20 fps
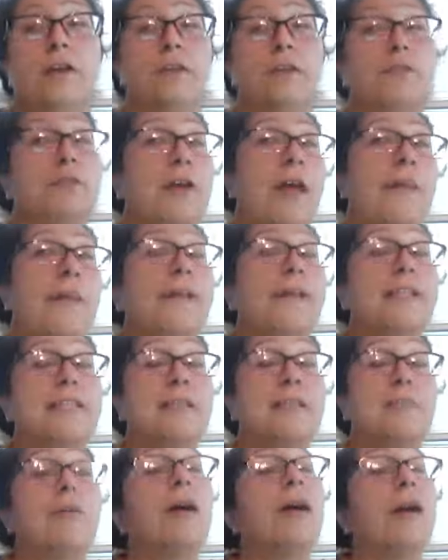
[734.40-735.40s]
grab it
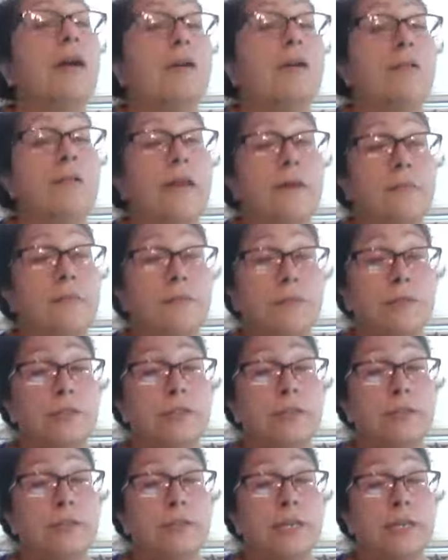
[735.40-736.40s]
tomorrow, and we'll
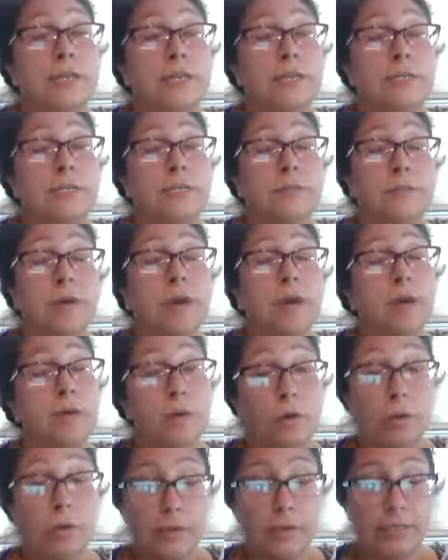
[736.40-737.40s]
do one tomorrow
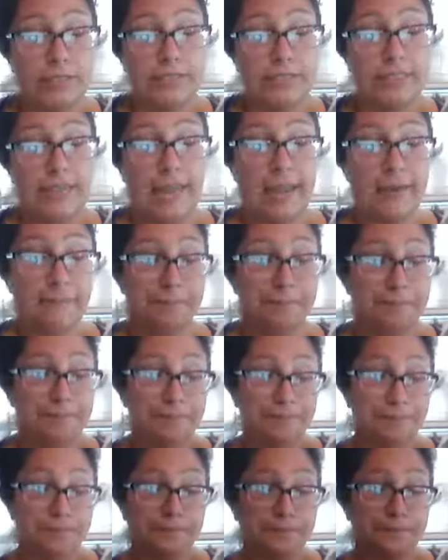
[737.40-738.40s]
or Wednesday
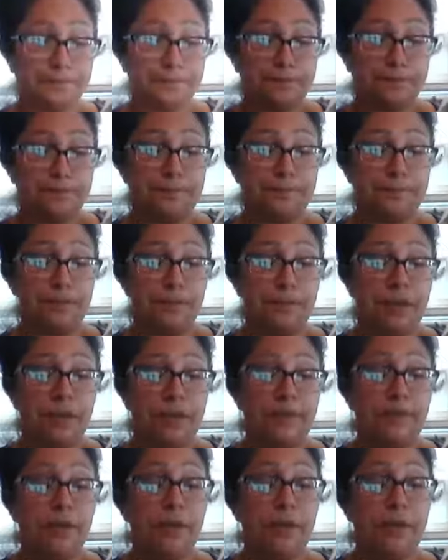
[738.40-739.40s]

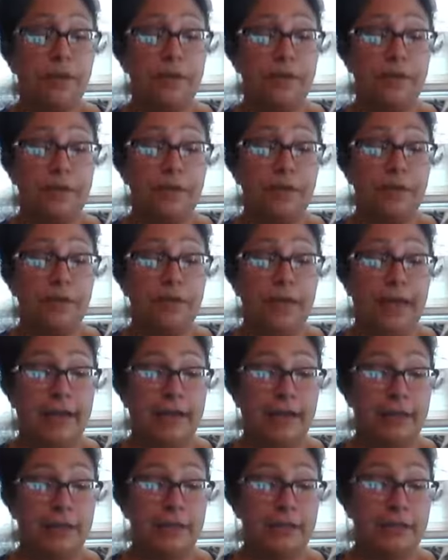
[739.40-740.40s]
of going through the
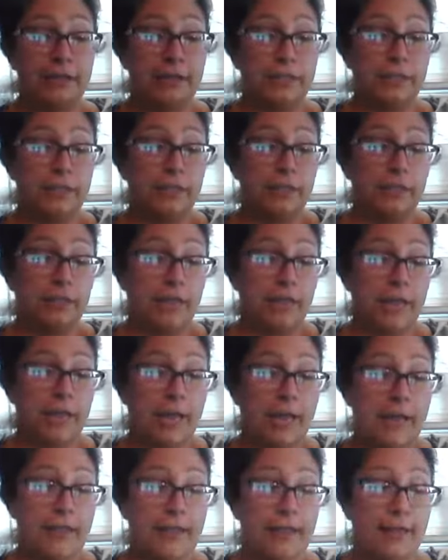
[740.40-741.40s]
letters.
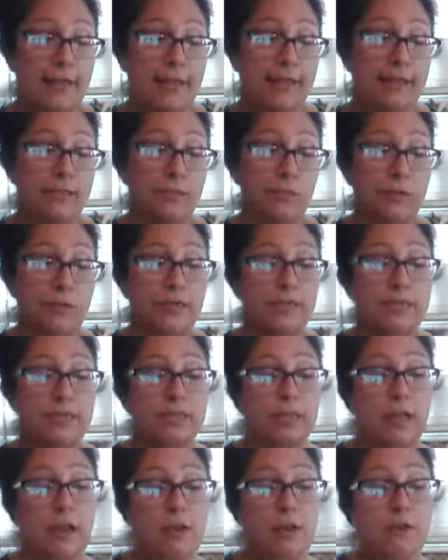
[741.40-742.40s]
And then this one is
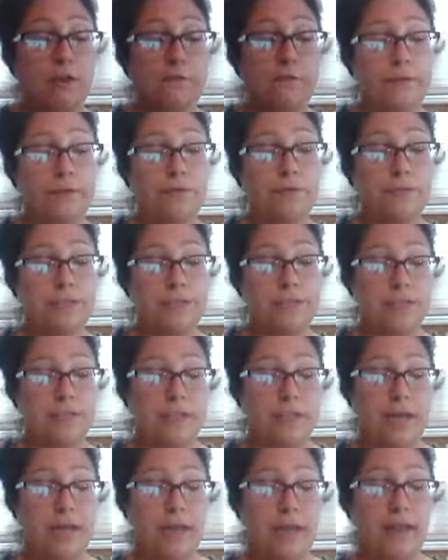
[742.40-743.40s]
color the fruits
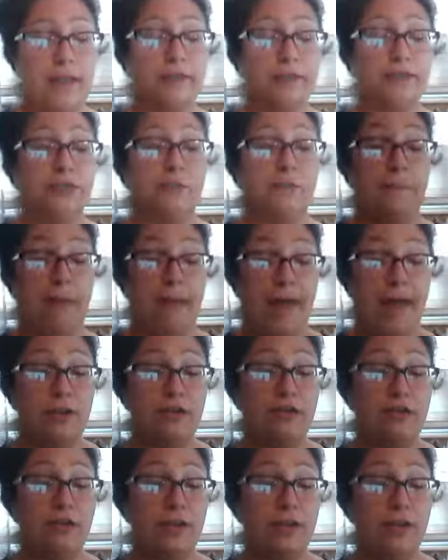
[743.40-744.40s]
to
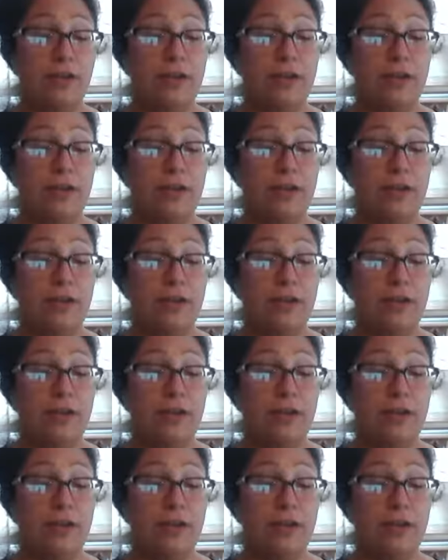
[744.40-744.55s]
match the